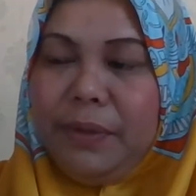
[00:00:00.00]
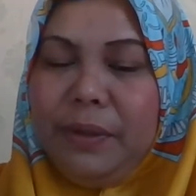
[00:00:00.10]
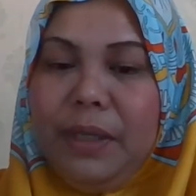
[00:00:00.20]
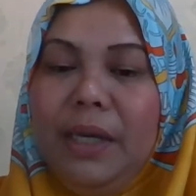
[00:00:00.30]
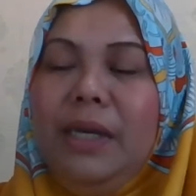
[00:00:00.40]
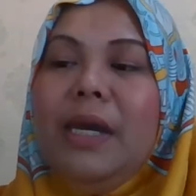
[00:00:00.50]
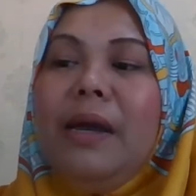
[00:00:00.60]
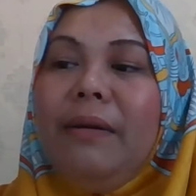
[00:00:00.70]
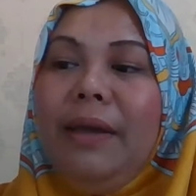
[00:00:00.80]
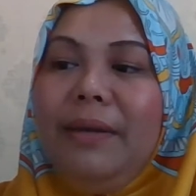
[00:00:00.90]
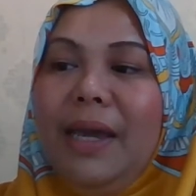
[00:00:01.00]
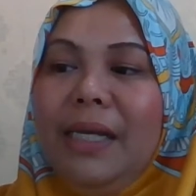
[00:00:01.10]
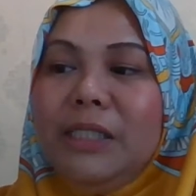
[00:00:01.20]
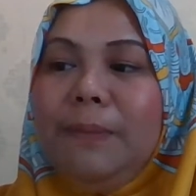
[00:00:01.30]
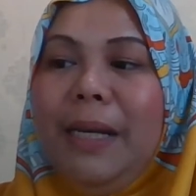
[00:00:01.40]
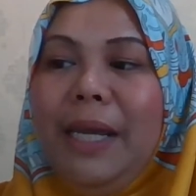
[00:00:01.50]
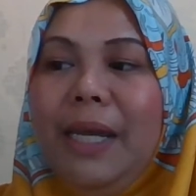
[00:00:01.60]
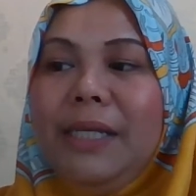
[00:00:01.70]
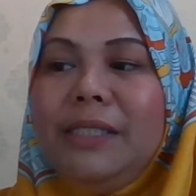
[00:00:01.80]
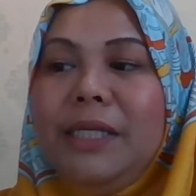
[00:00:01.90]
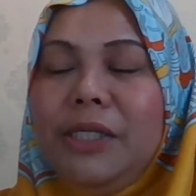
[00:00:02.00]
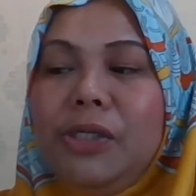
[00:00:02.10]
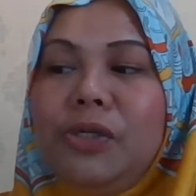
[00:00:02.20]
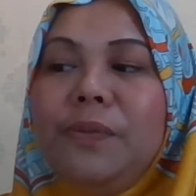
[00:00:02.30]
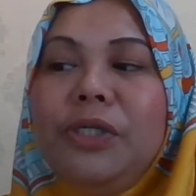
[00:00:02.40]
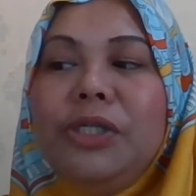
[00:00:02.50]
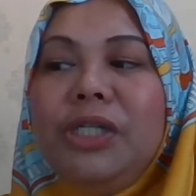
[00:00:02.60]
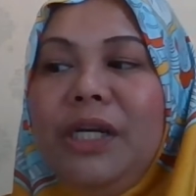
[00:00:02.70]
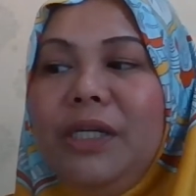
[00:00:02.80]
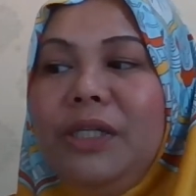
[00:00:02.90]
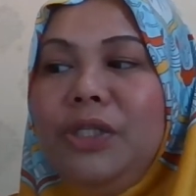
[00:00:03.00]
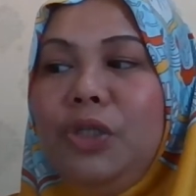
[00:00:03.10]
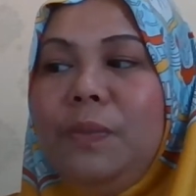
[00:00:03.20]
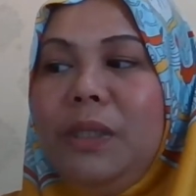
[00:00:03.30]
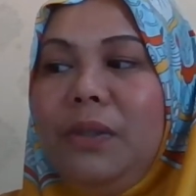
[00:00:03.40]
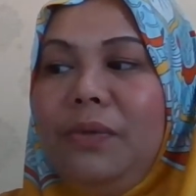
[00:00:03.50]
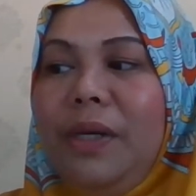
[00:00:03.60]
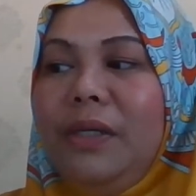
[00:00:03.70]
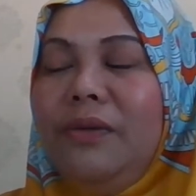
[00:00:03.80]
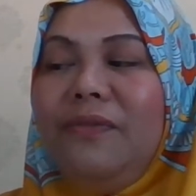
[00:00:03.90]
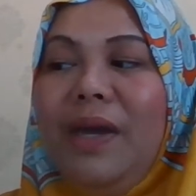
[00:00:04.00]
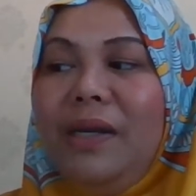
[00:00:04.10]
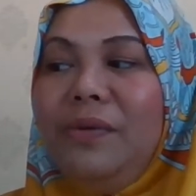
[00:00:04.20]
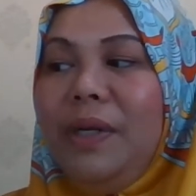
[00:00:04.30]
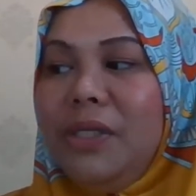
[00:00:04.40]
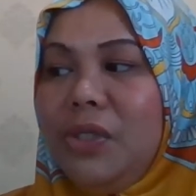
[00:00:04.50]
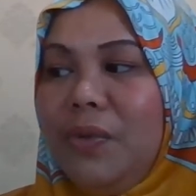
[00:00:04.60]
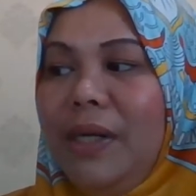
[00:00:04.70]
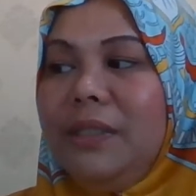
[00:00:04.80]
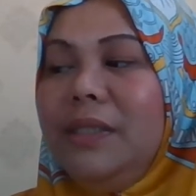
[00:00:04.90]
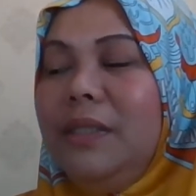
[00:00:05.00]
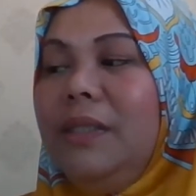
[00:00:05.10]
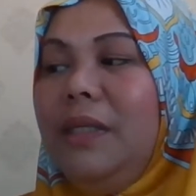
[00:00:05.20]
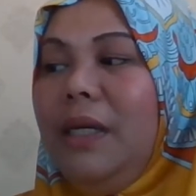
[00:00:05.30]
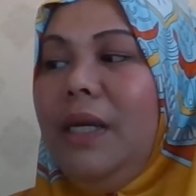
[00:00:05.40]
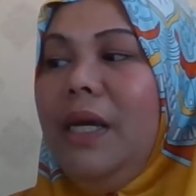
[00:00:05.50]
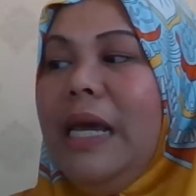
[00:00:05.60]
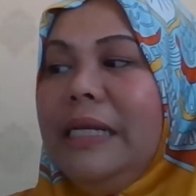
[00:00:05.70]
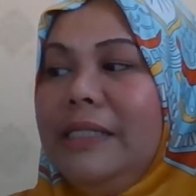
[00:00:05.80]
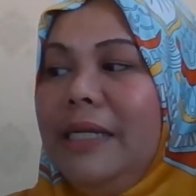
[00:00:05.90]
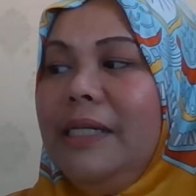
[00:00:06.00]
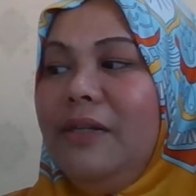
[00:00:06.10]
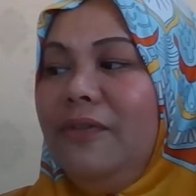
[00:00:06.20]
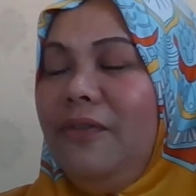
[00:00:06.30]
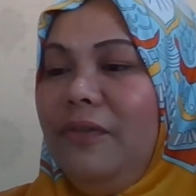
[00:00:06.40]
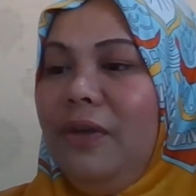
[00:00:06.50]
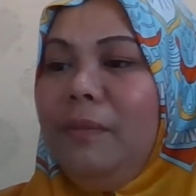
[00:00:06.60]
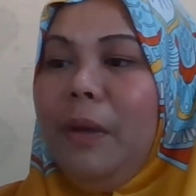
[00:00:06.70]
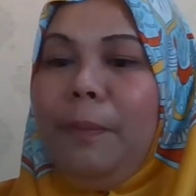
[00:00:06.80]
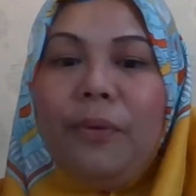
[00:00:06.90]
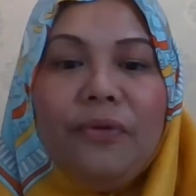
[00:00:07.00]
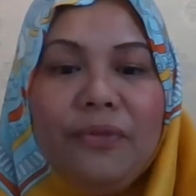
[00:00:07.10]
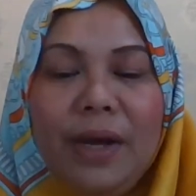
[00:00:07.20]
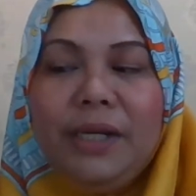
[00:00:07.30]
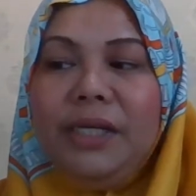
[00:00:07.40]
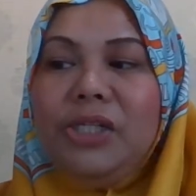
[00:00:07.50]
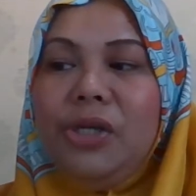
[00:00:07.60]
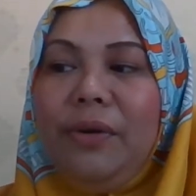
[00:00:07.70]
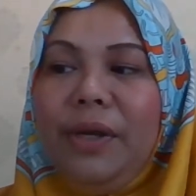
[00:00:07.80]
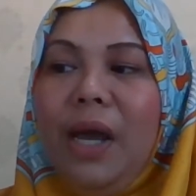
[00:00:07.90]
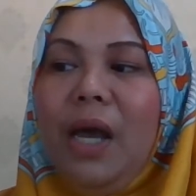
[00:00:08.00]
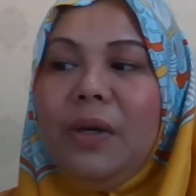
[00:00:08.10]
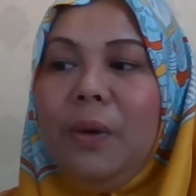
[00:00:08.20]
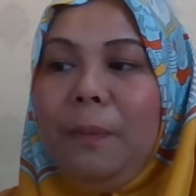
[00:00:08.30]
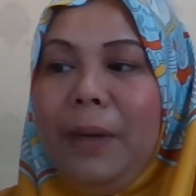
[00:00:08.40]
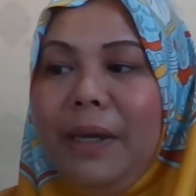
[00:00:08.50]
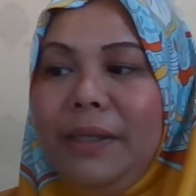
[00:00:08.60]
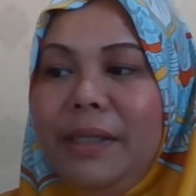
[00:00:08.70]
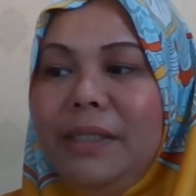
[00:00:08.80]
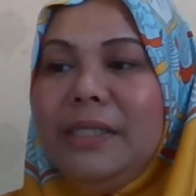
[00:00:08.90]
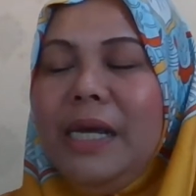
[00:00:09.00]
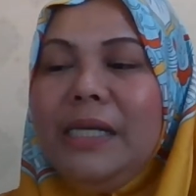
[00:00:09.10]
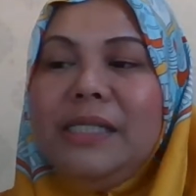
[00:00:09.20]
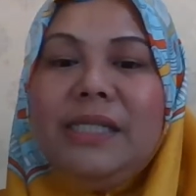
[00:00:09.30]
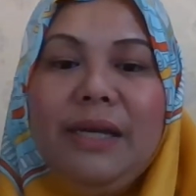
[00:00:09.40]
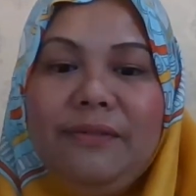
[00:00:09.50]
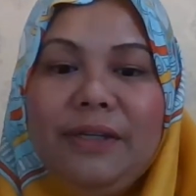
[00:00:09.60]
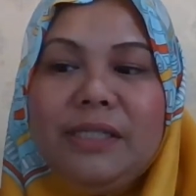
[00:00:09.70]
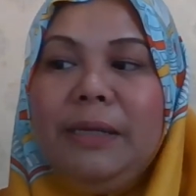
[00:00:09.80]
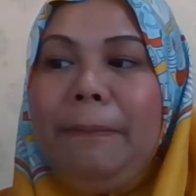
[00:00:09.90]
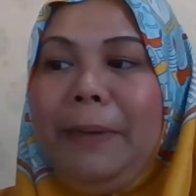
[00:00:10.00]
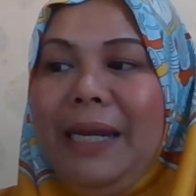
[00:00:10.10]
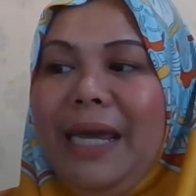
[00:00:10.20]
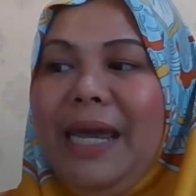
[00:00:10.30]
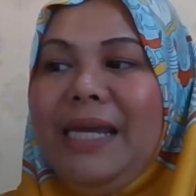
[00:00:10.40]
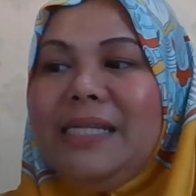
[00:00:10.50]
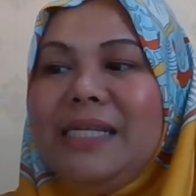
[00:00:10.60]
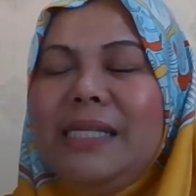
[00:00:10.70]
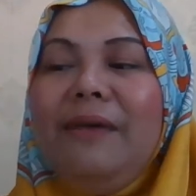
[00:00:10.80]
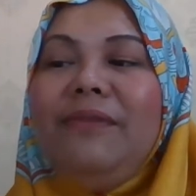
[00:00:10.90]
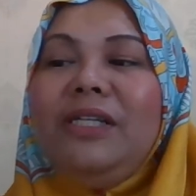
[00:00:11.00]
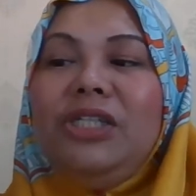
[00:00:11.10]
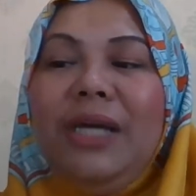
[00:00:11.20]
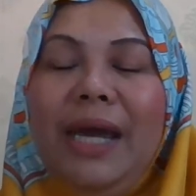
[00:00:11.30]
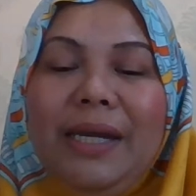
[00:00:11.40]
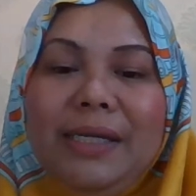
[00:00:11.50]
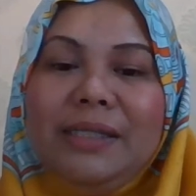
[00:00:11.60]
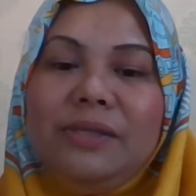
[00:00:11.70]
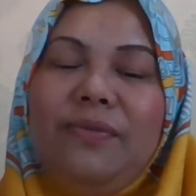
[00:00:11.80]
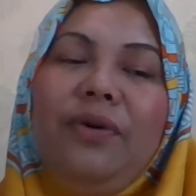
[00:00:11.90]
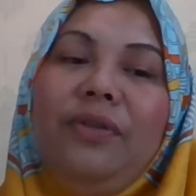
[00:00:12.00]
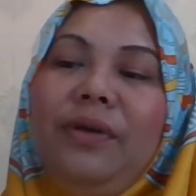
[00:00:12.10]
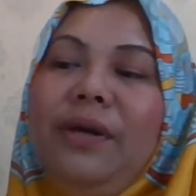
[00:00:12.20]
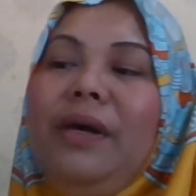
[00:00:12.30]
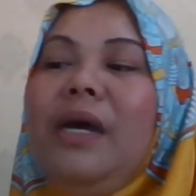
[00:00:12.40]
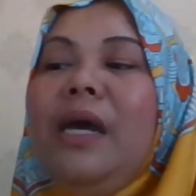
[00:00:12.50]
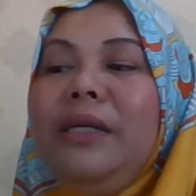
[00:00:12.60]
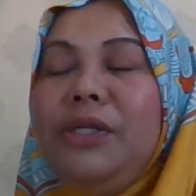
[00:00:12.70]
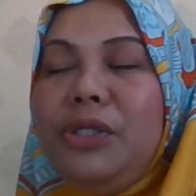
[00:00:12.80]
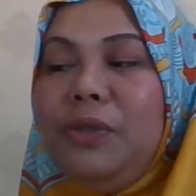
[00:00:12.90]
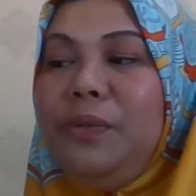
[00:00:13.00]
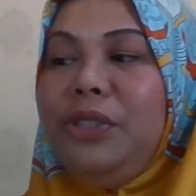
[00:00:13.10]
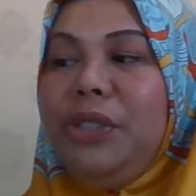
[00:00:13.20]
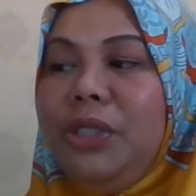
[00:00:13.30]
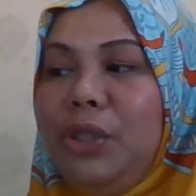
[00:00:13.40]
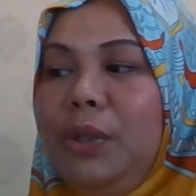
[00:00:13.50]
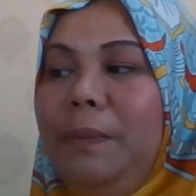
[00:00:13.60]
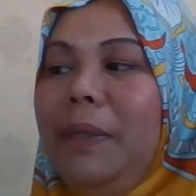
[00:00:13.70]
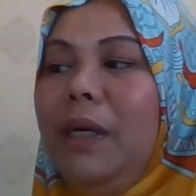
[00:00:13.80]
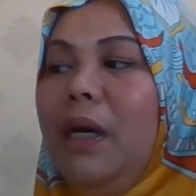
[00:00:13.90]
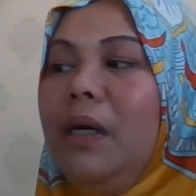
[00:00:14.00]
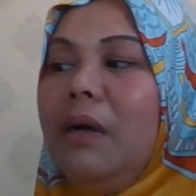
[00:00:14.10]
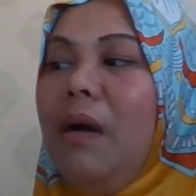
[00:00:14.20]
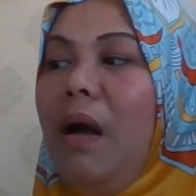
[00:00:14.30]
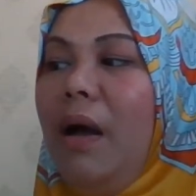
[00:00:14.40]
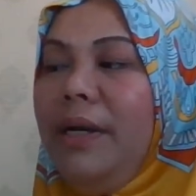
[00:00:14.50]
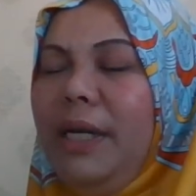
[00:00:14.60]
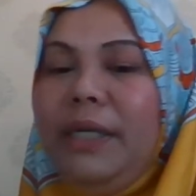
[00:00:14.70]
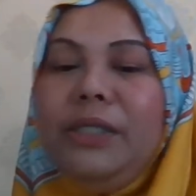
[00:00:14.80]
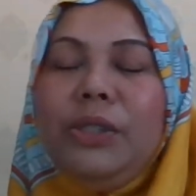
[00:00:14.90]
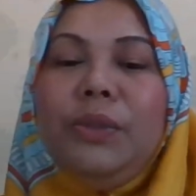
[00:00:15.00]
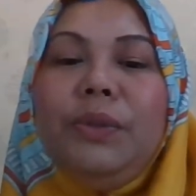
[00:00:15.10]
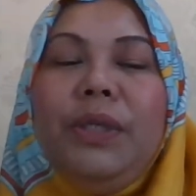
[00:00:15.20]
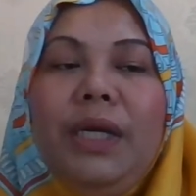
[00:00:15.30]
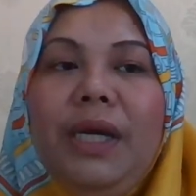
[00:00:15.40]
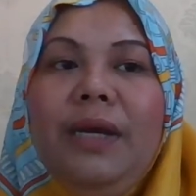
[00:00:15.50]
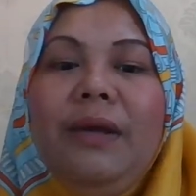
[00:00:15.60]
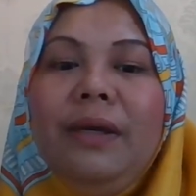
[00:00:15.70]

Okay, right, next place, the distribution channel should be creating value and strengthen the standard of living by providing Sharia compliance service. The place itself, the channels for the distribution should be according to the